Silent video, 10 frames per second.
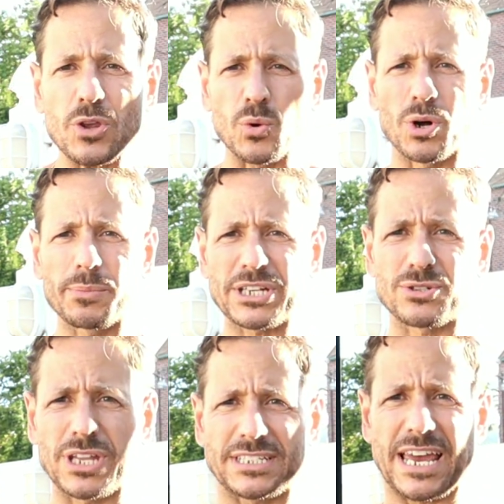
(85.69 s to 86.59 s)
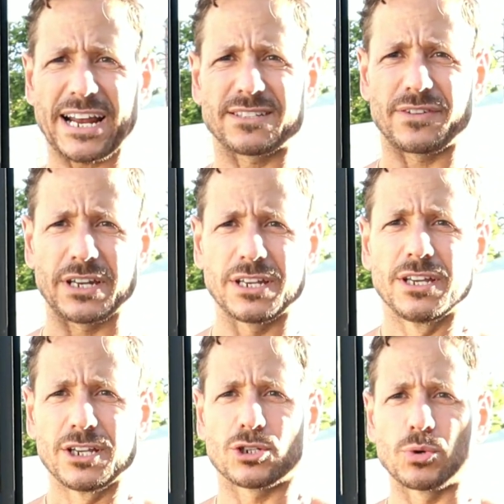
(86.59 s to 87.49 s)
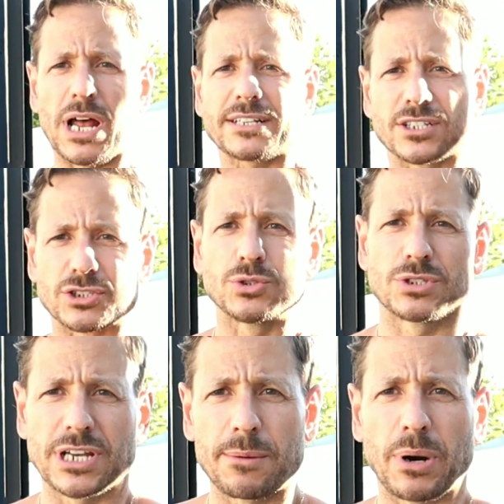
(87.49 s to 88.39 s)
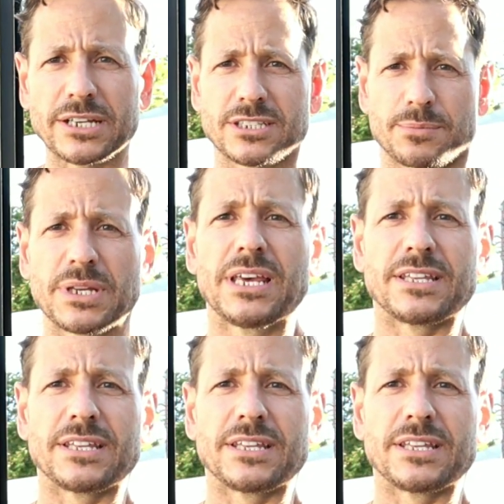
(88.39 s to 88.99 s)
We want to make sure that's activated. So we're not just using our bicep.